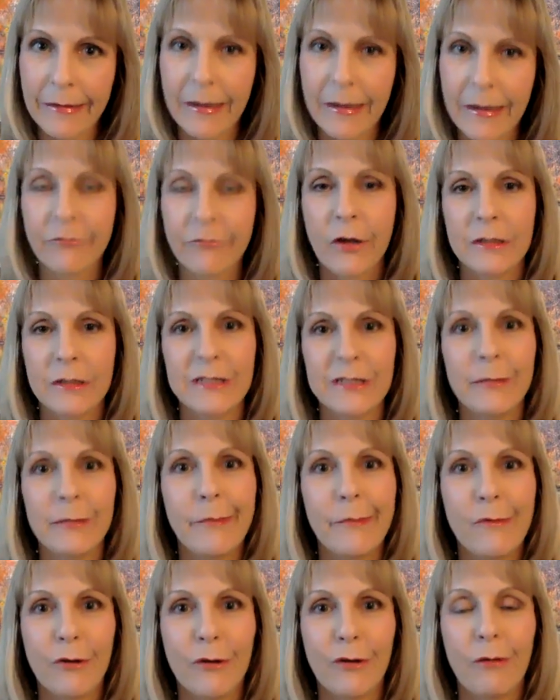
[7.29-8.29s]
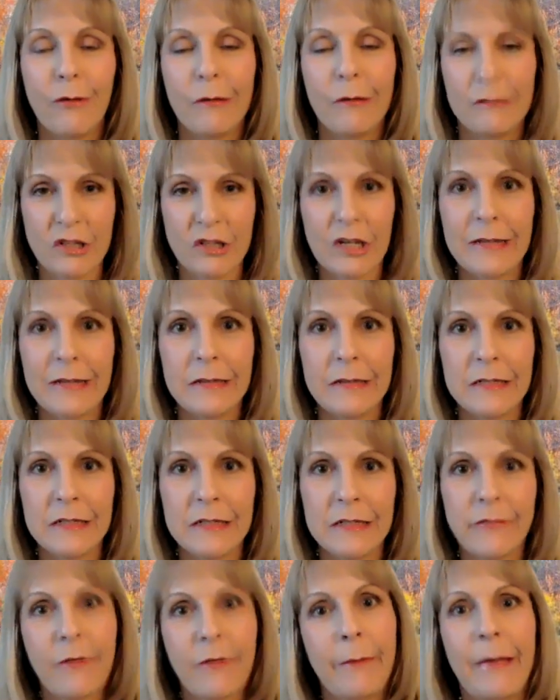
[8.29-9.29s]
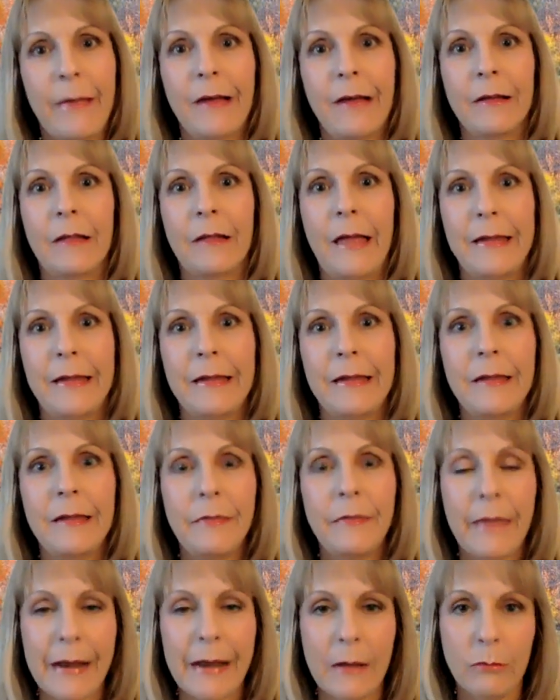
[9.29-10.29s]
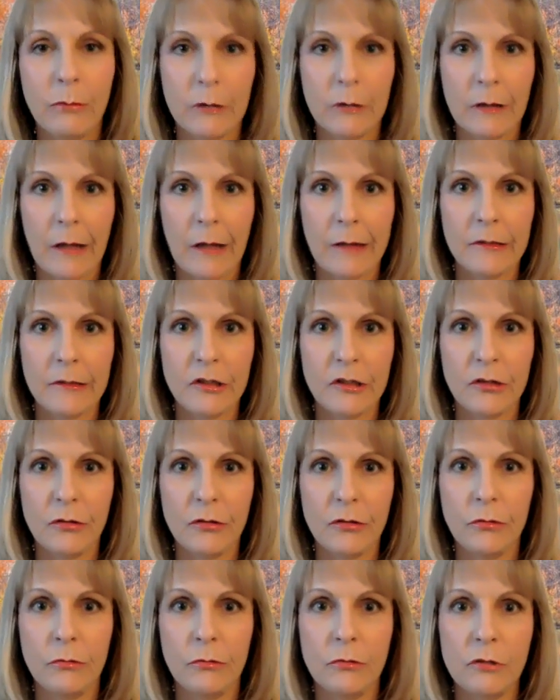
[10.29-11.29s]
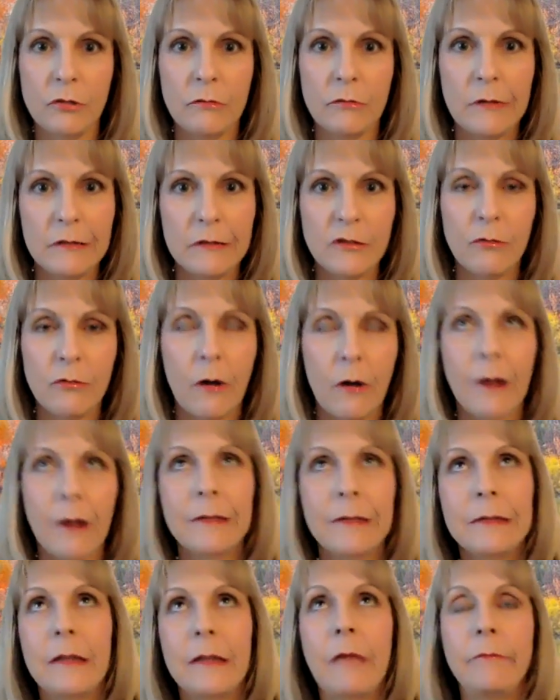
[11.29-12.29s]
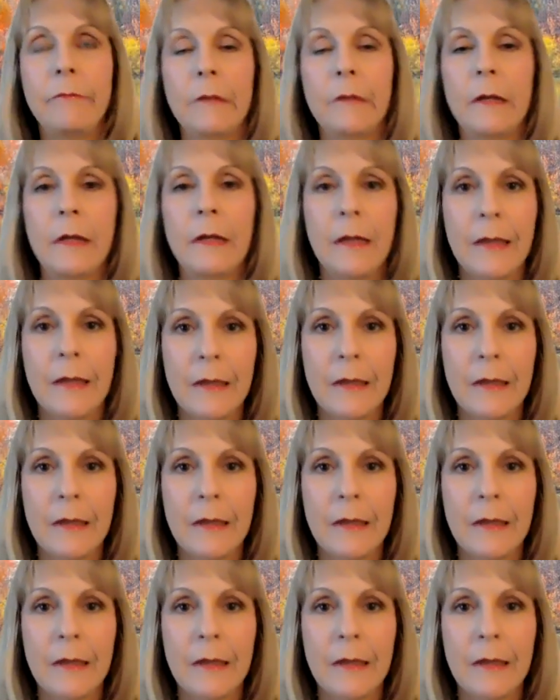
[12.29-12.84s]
I've got some more questions from a client that I would like to tune into our lovely